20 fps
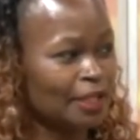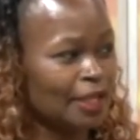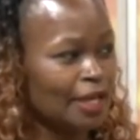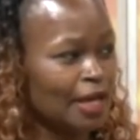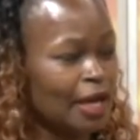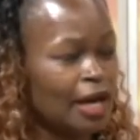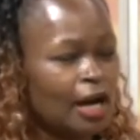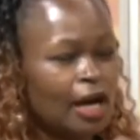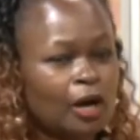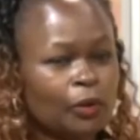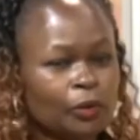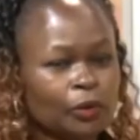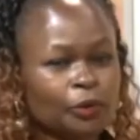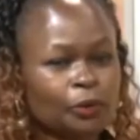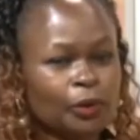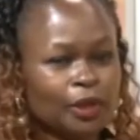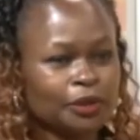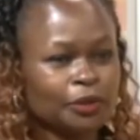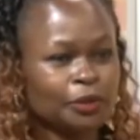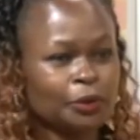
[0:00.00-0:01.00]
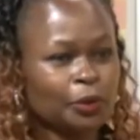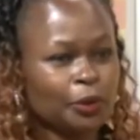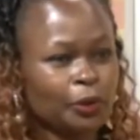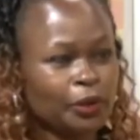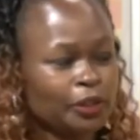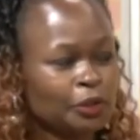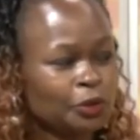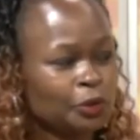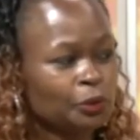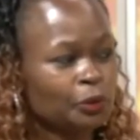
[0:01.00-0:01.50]
Yes, I know. I would want to
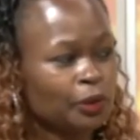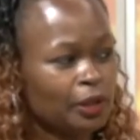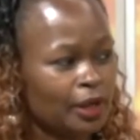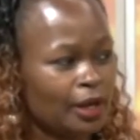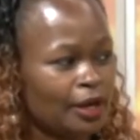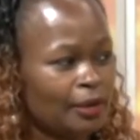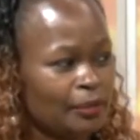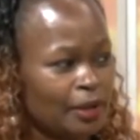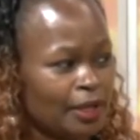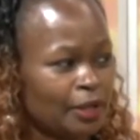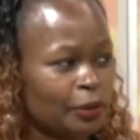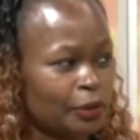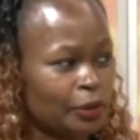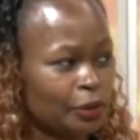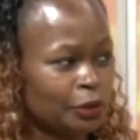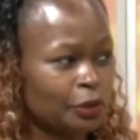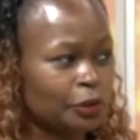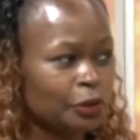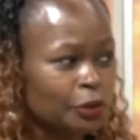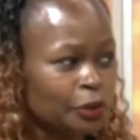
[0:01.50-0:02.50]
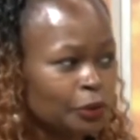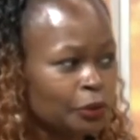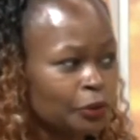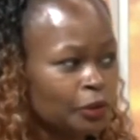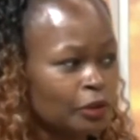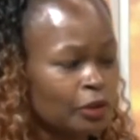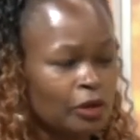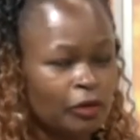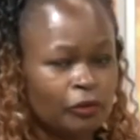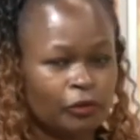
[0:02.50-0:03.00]
go into what am I going to
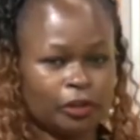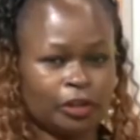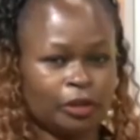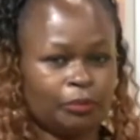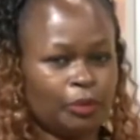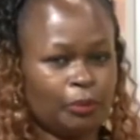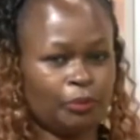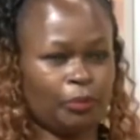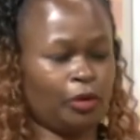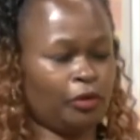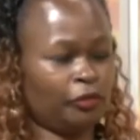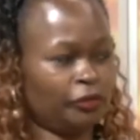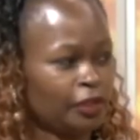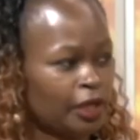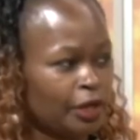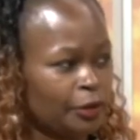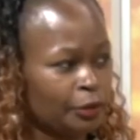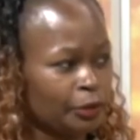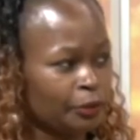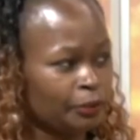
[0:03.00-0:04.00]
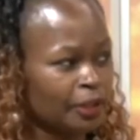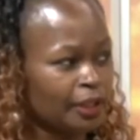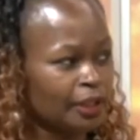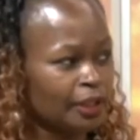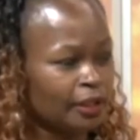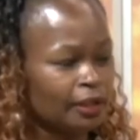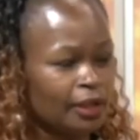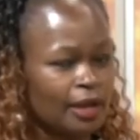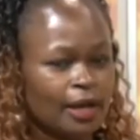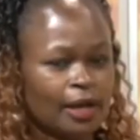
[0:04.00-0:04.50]
do mm-hmm. for the people of Nairobi.
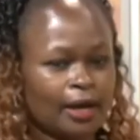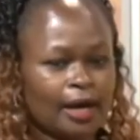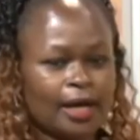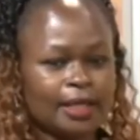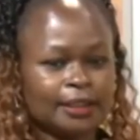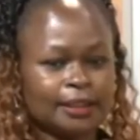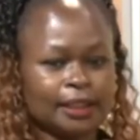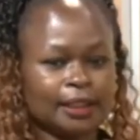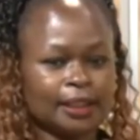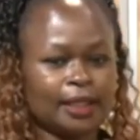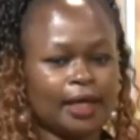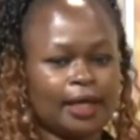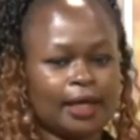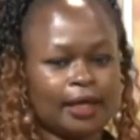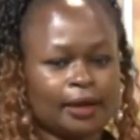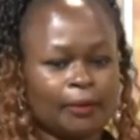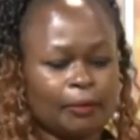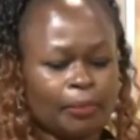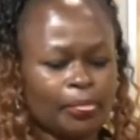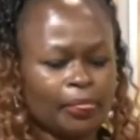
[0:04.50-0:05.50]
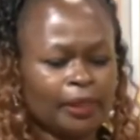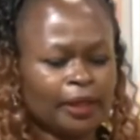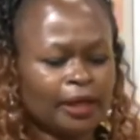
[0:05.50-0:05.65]
Mm-hmm. As in, like...